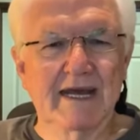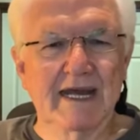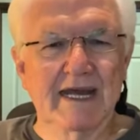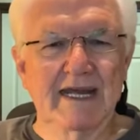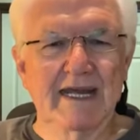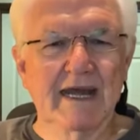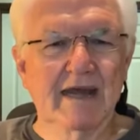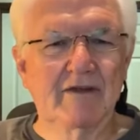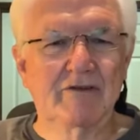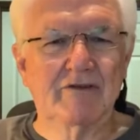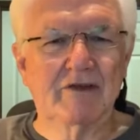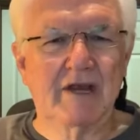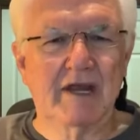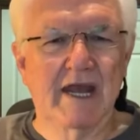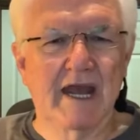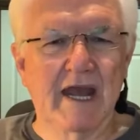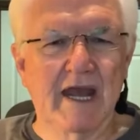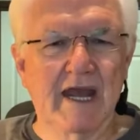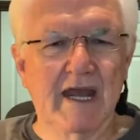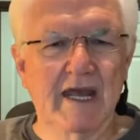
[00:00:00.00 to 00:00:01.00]
He has
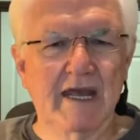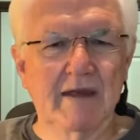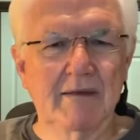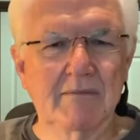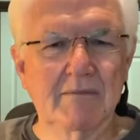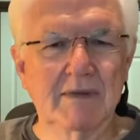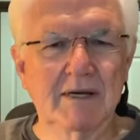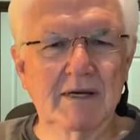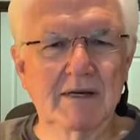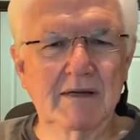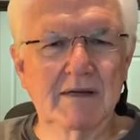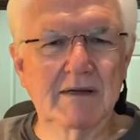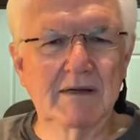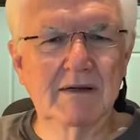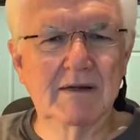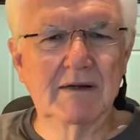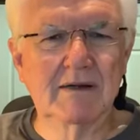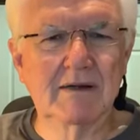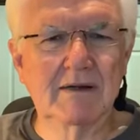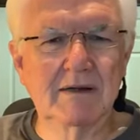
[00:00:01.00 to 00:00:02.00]
came
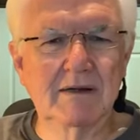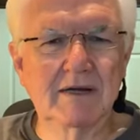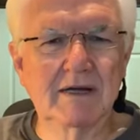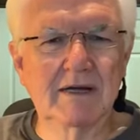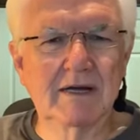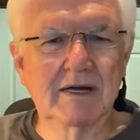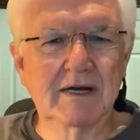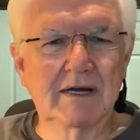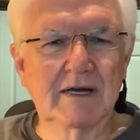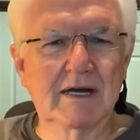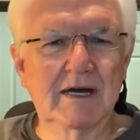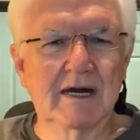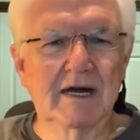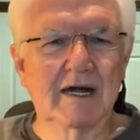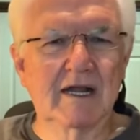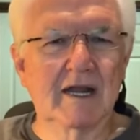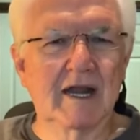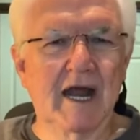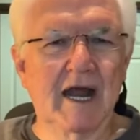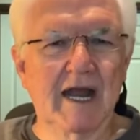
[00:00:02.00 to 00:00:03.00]

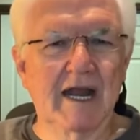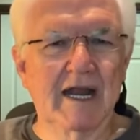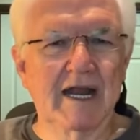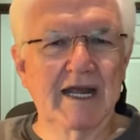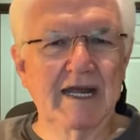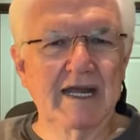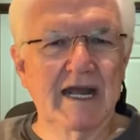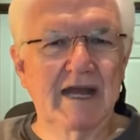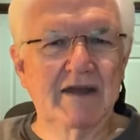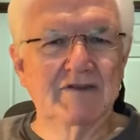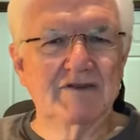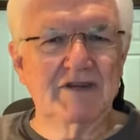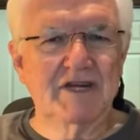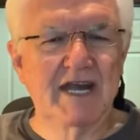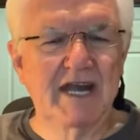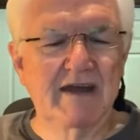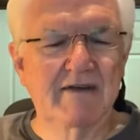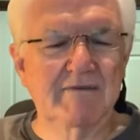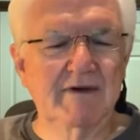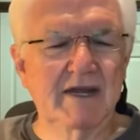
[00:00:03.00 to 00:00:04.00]
and he has
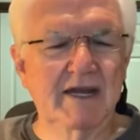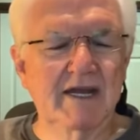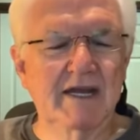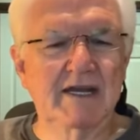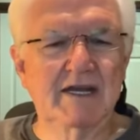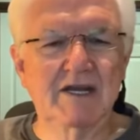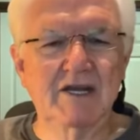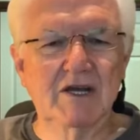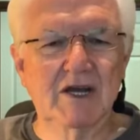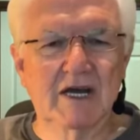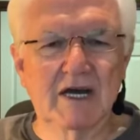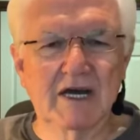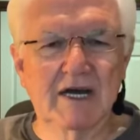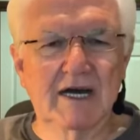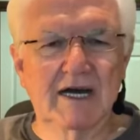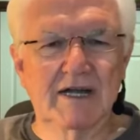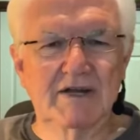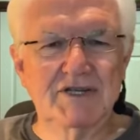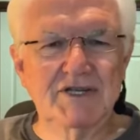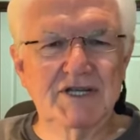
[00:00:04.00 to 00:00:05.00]
given to
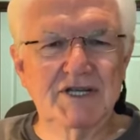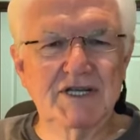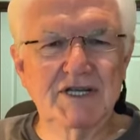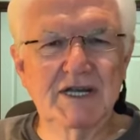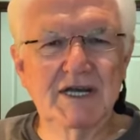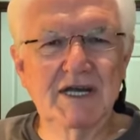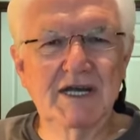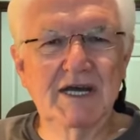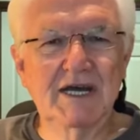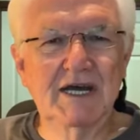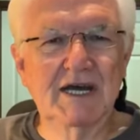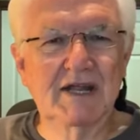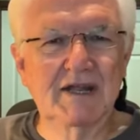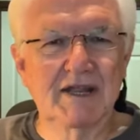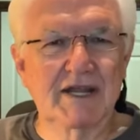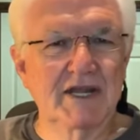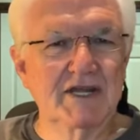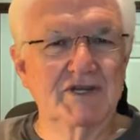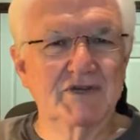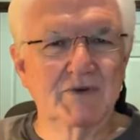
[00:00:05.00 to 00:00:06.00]
us
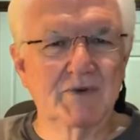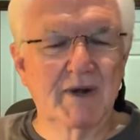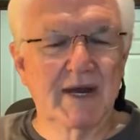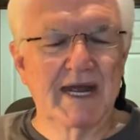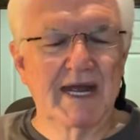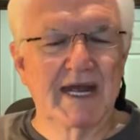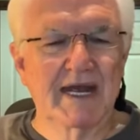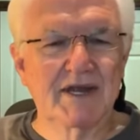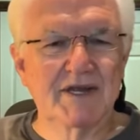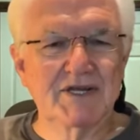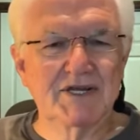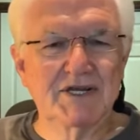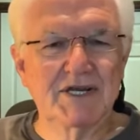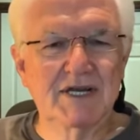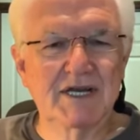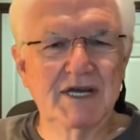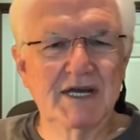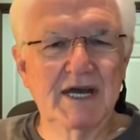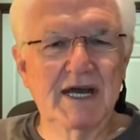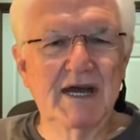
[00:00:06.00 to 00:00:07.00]
this
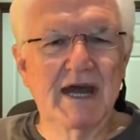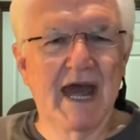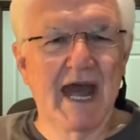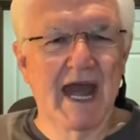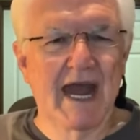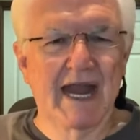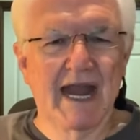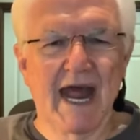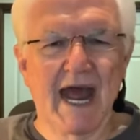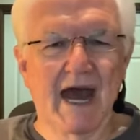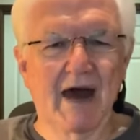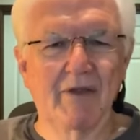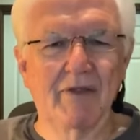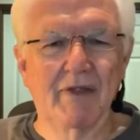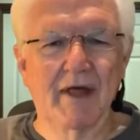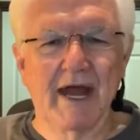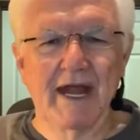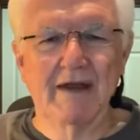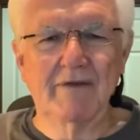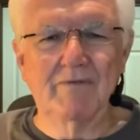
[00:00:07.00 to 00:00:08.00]
rest. And how
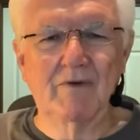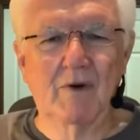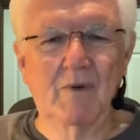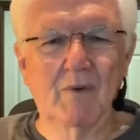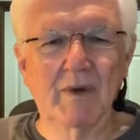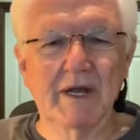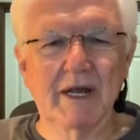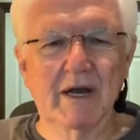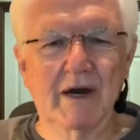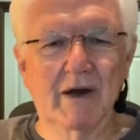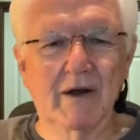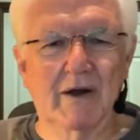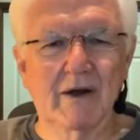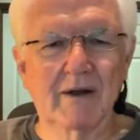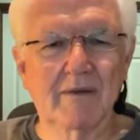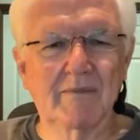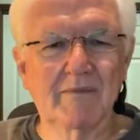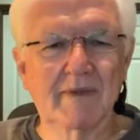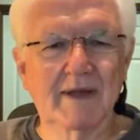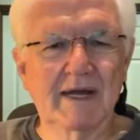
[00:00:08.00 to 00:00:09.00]
thankful we
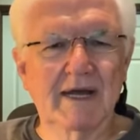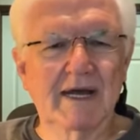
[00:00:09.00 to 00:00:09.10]
are